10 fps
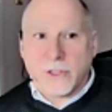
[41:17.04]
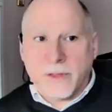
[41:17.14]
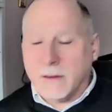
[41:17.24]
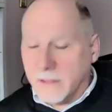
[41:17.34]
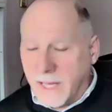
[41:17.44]
so
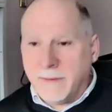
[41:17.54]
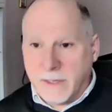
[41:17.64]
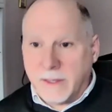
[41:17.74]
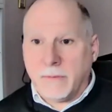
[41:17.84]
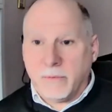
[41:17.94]
then
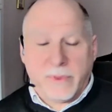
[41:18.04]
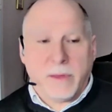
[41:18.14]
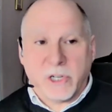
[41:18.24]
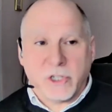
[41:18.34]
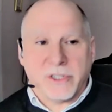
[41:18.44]

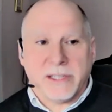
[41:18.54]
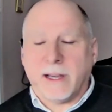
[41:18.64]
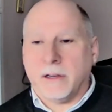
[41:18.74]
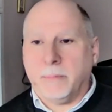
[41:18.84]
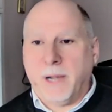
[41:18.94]
we should see
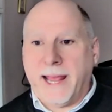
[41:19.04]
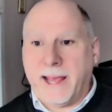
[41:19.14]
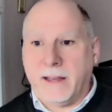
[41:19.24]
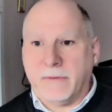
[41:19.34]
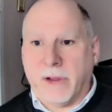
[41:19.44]
that on a
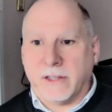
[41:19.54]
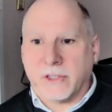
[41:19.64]
plan, right?